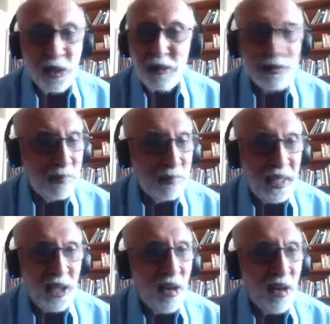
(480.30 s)
playing
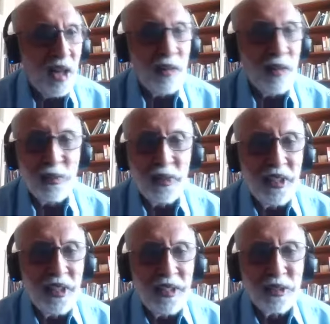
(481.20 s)
golf,
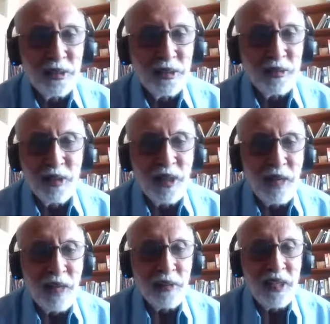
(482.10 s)

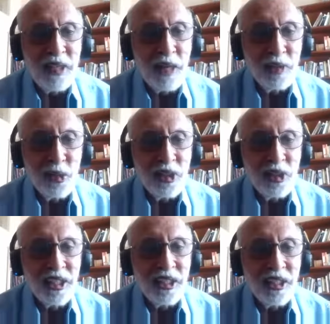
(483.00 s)
having good
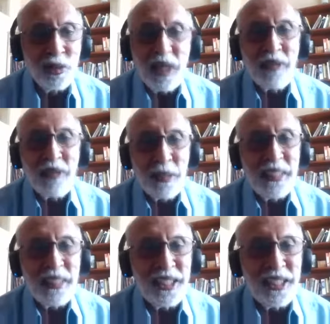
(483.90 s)
dinners, whatever,
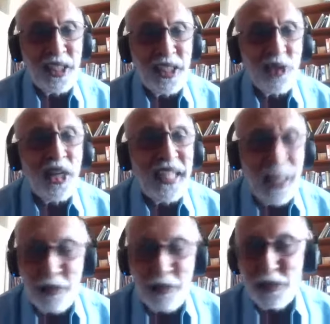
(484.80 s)
enjoying life.
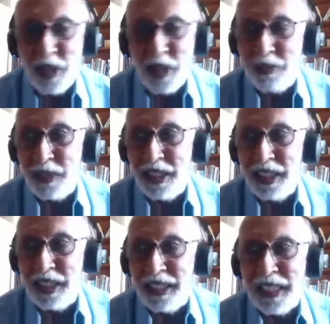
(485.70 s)
So I figured at
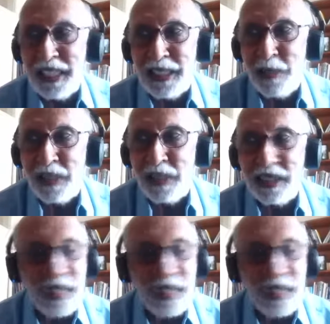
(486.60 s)
that time that life